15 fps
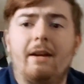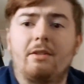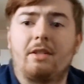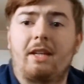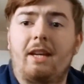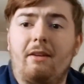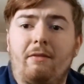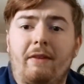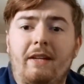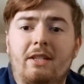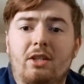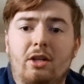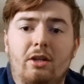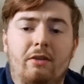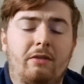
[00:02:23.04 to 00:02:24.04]
Now to kick
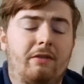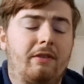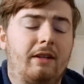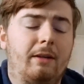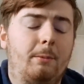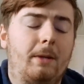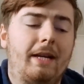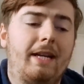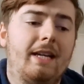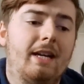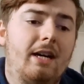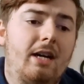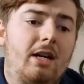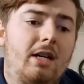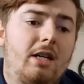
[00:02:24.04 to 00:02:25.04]
things off,
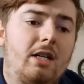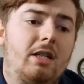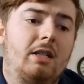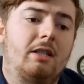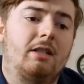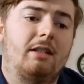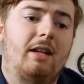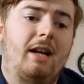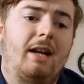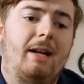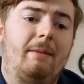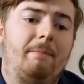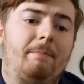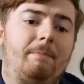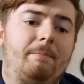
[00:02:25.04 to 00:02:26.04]
we are
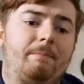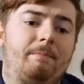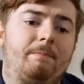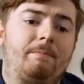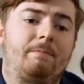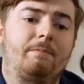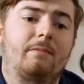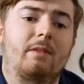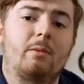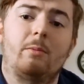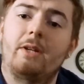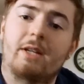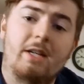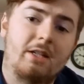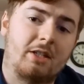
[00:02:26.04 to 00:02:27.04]
um,
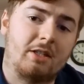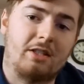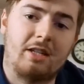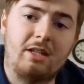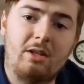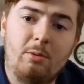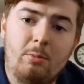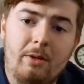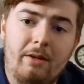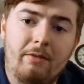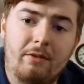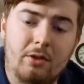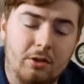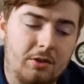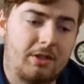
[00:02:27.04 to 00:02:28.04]
we're going to continue
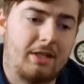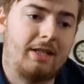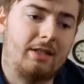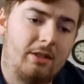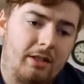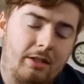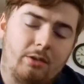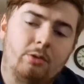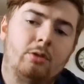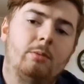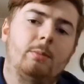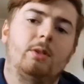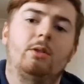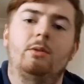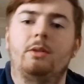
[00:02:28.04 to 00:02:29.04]
with content like
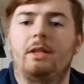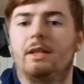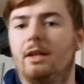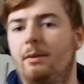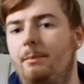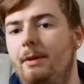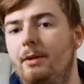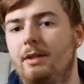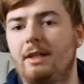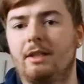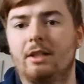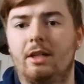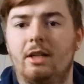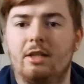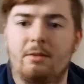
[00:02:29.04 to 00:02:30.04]
normal. You know,
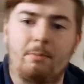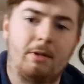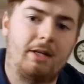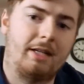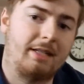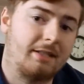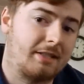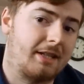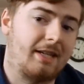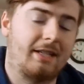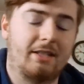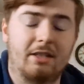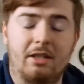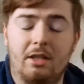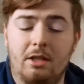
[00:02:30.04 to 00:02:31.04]
building cars, buying,
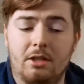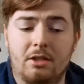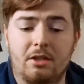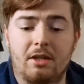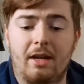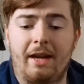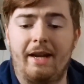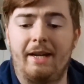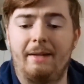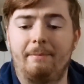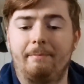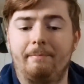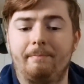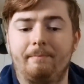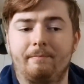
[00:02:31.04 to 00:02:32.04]
selling cars.
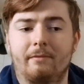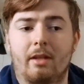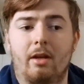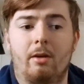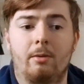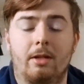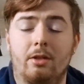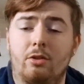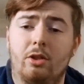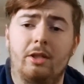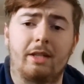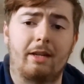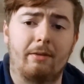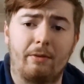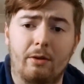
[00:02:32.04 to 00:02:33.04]
Um, I'm going to
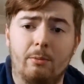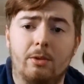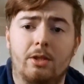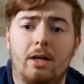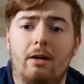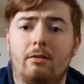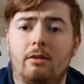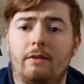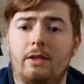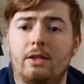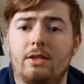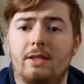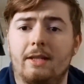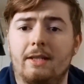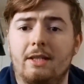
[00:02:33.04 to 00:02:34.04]
try and get a few more car
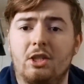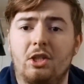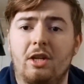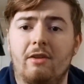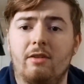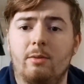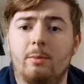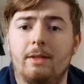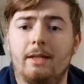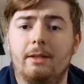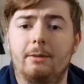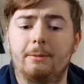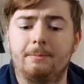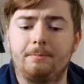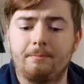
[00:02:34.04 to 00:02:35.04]
reviews done this year as
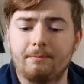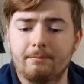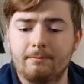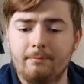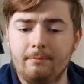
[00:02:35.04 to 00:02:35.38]
well,